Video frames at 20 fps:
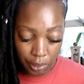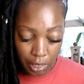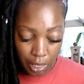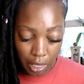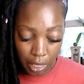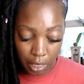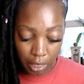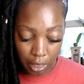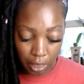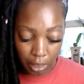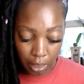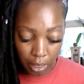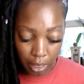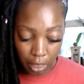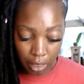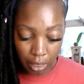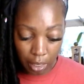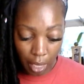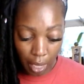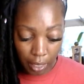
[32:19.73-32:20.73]
And
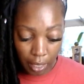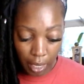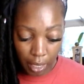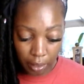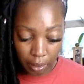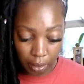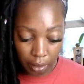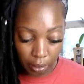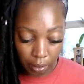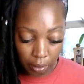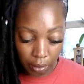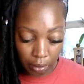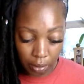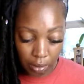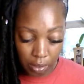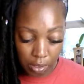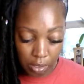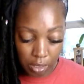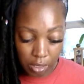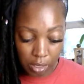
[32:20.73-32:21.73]
again, I got the
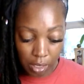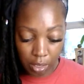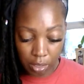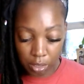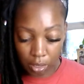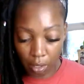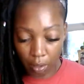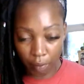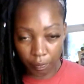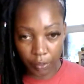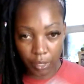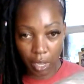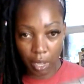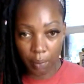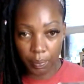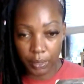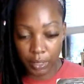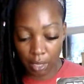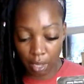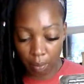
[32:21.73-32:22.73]
Six of
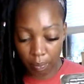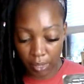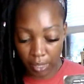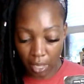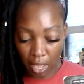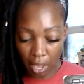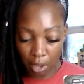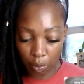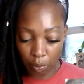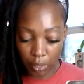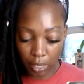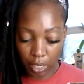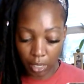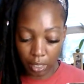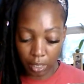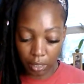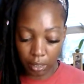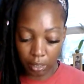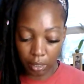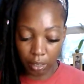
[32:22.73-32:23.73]
Cups coming out
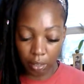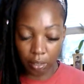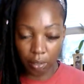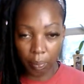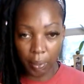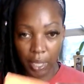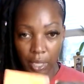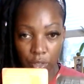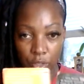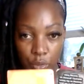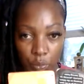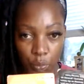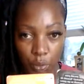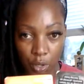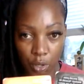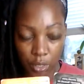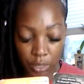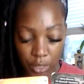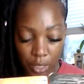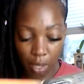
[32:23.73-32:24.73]
and the Page of
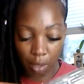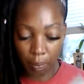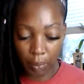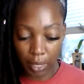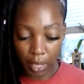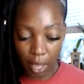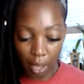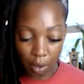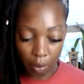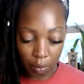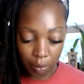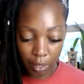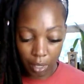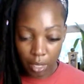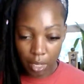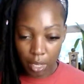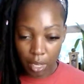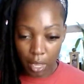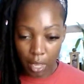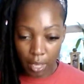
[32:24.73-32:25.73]
Wands coming out
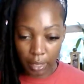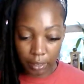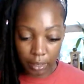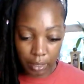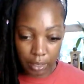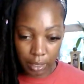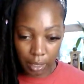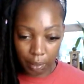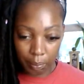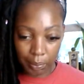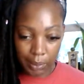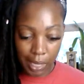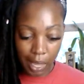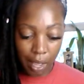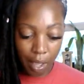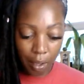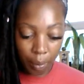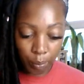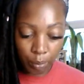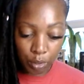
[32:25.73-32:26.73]
at the same time.